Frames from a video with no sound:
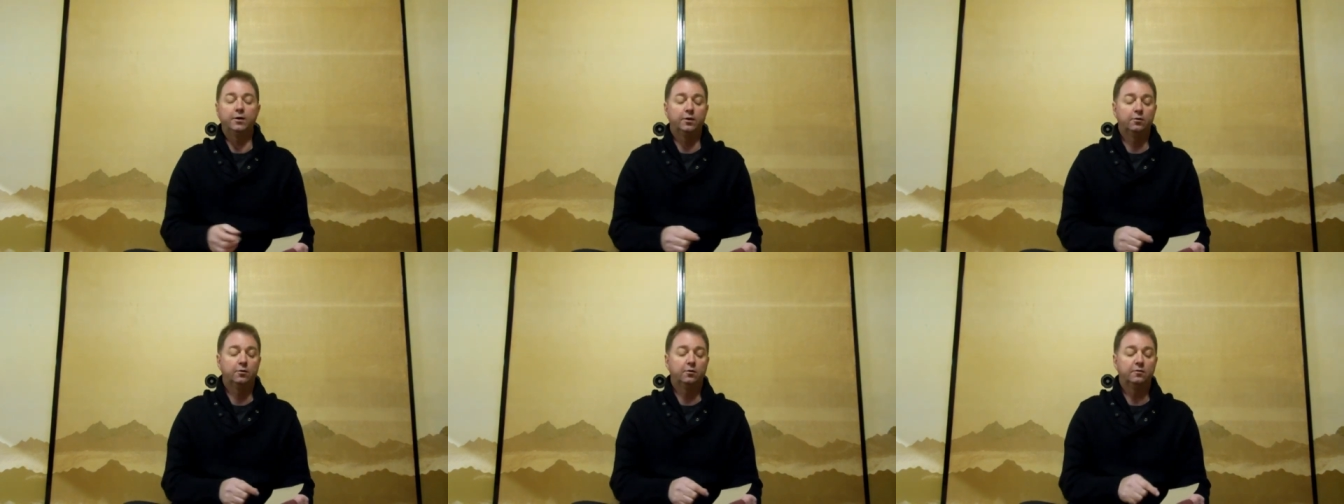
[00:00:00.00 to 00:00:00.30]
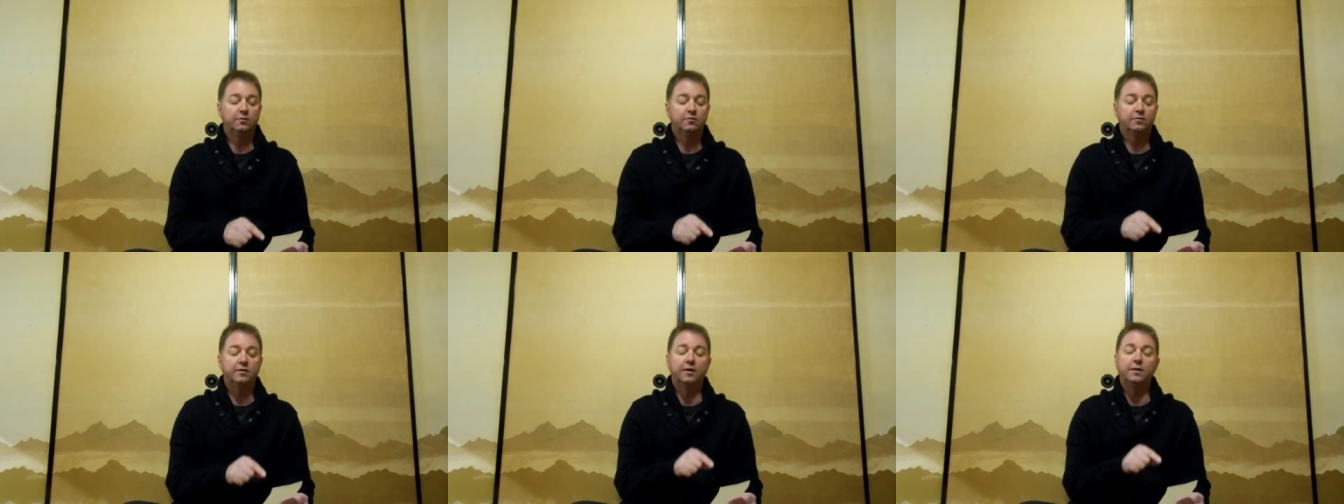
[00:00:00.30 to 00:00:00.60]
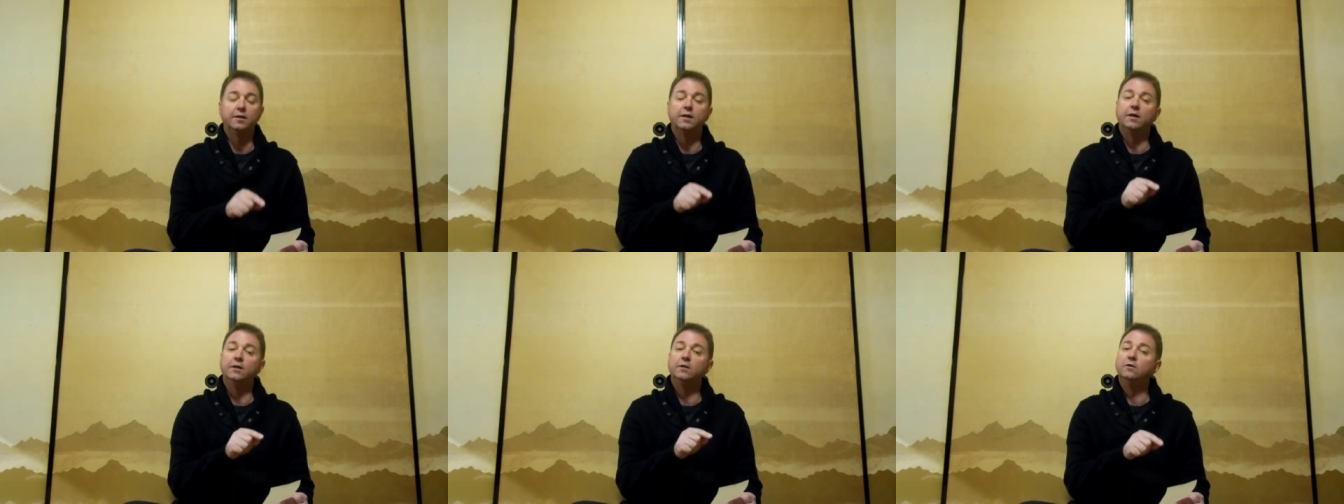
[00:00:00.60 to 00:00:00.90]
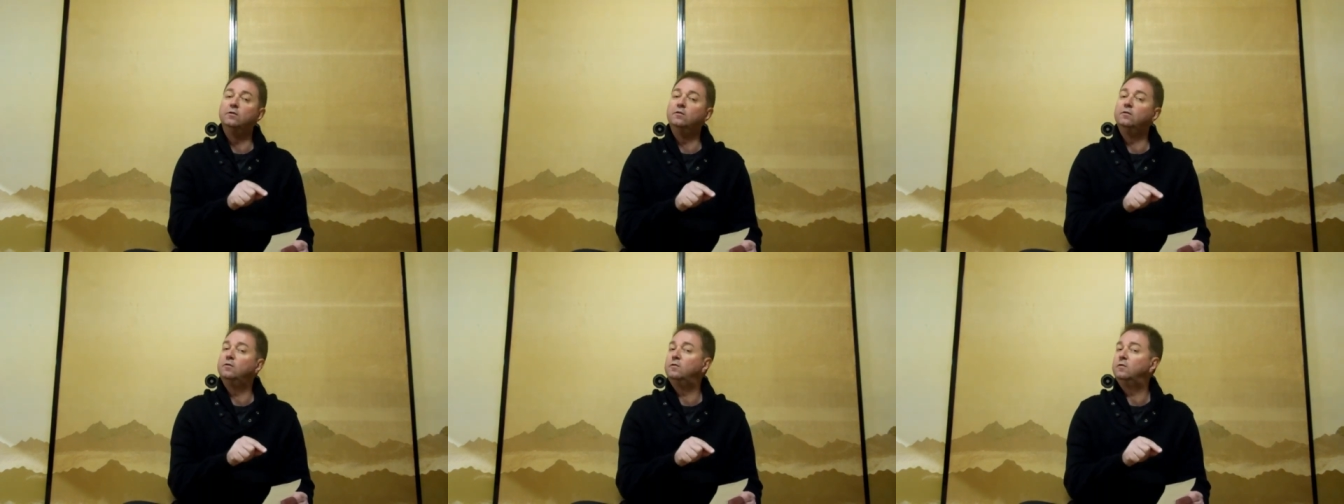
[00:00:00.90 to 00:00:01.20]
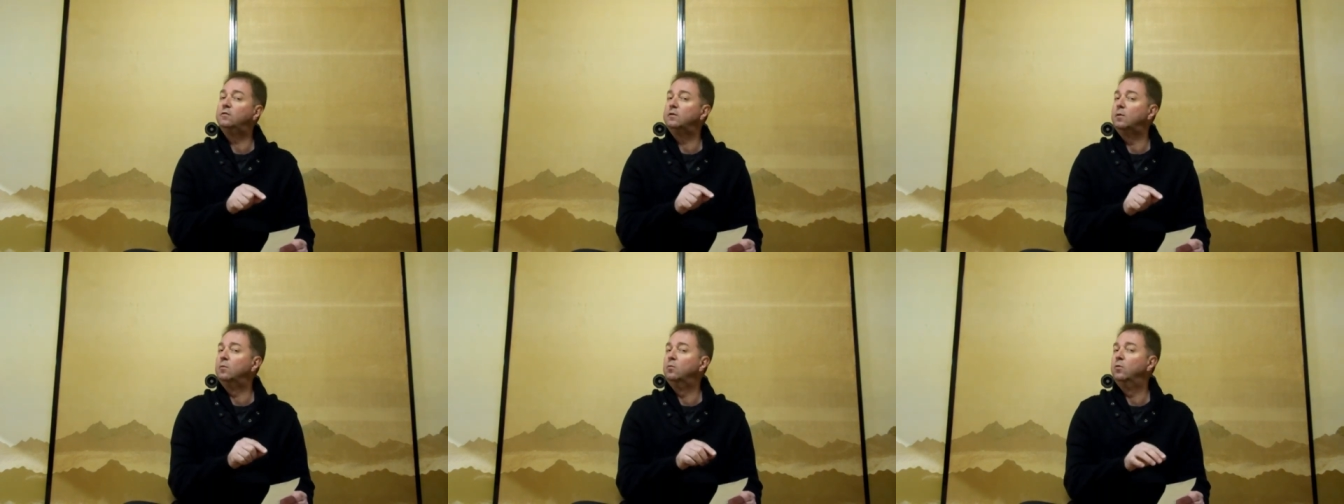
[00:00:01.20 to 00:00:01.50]
and all of a sudden they use
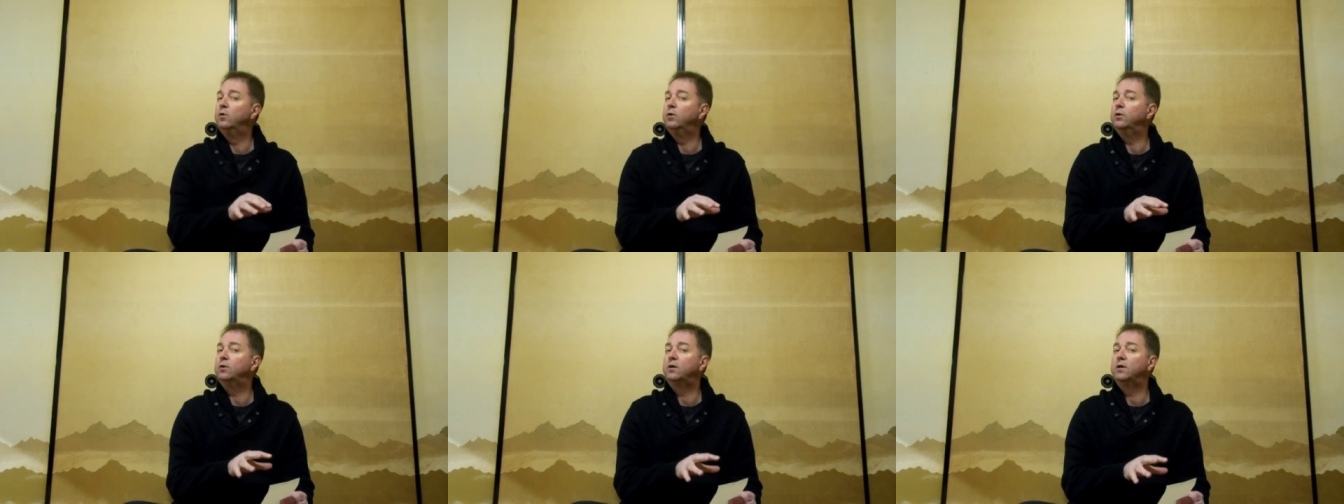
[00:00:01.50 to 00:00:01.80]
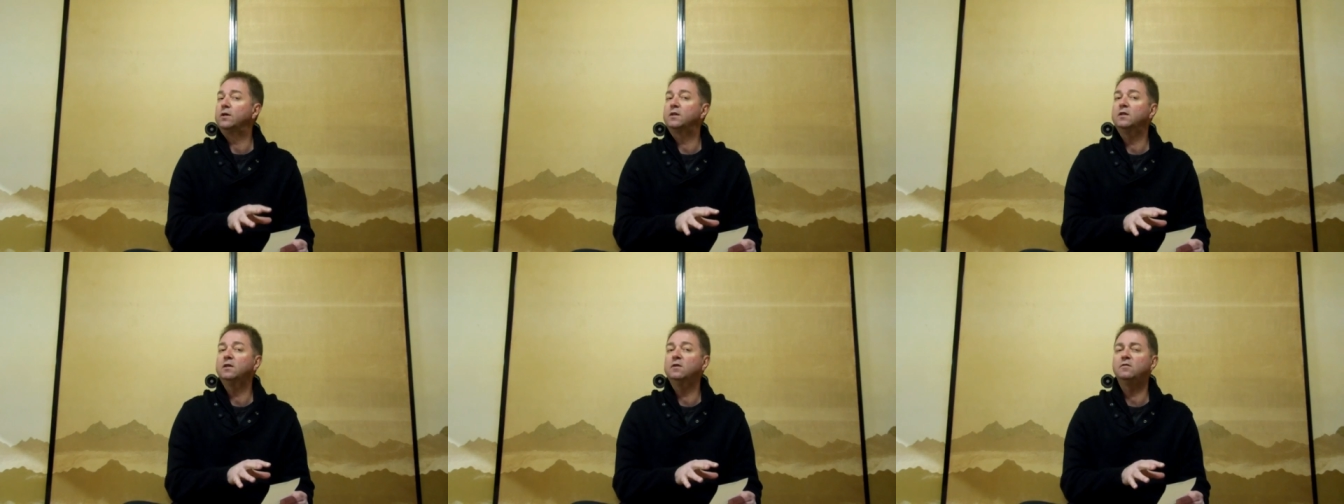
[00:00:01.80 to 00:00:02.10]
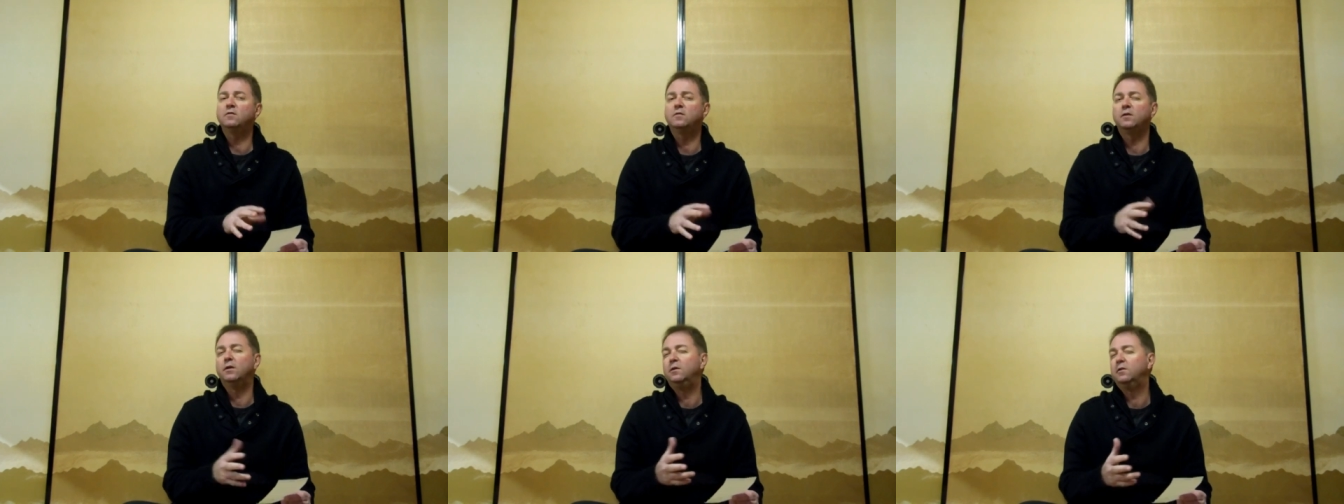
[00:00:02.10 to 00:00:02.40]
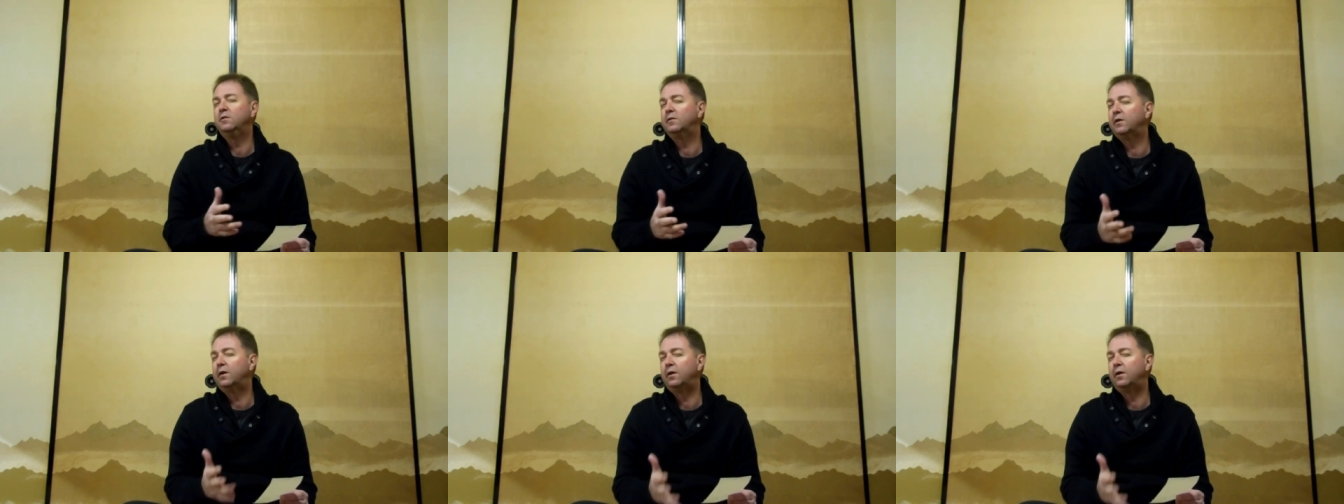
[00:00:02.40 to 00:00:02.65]
some word like this, and you say,